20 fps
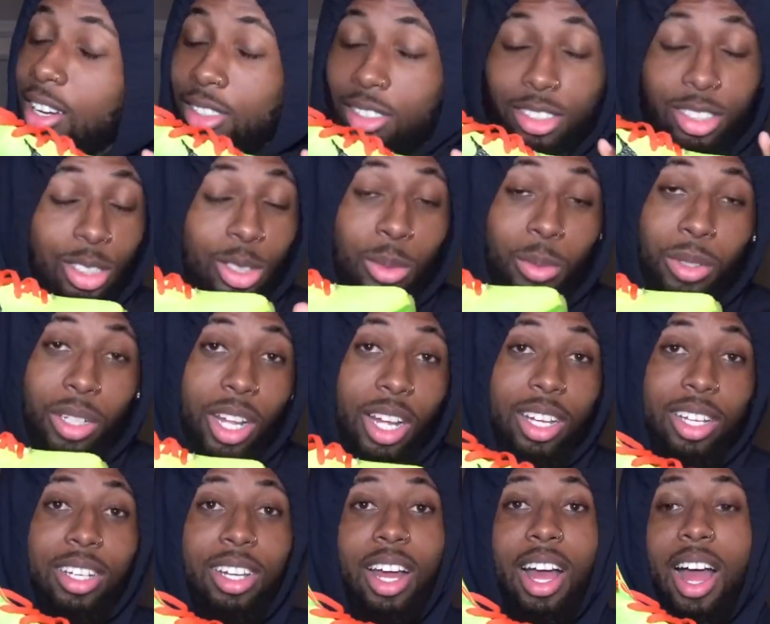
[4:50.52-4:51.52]
super
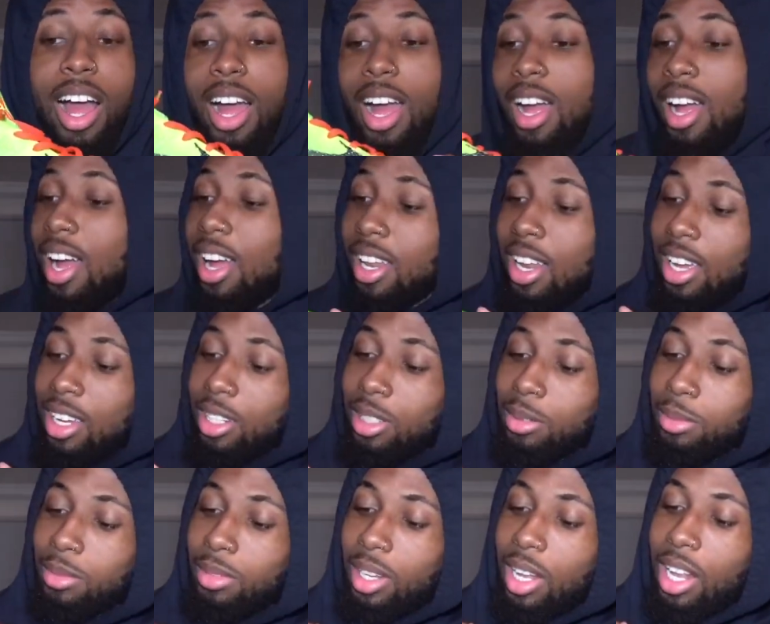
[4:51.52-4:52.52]
light. I like them.
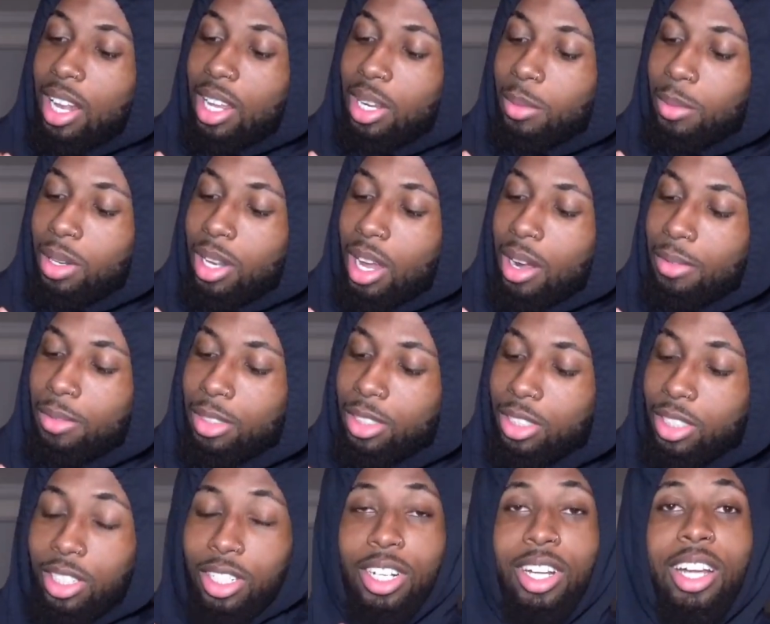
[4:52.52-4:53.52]
I like them a lot for
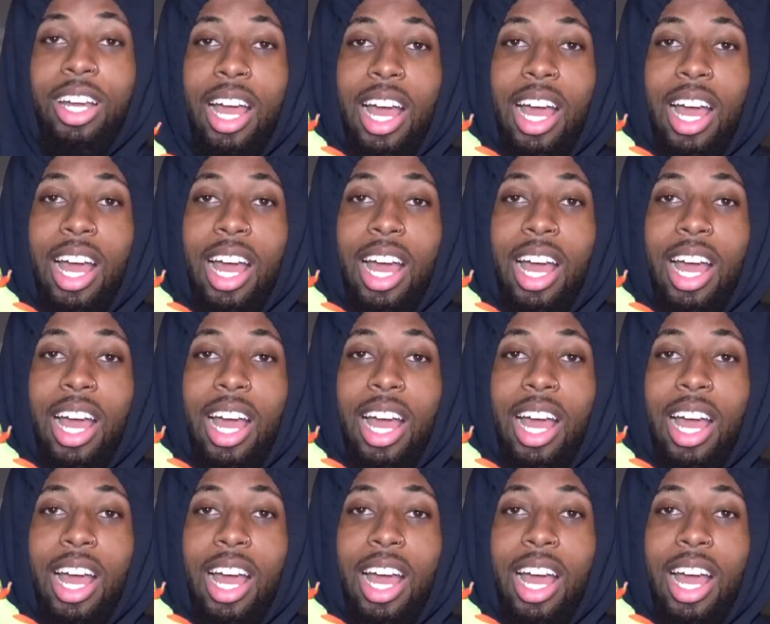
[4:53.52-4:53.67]
sure.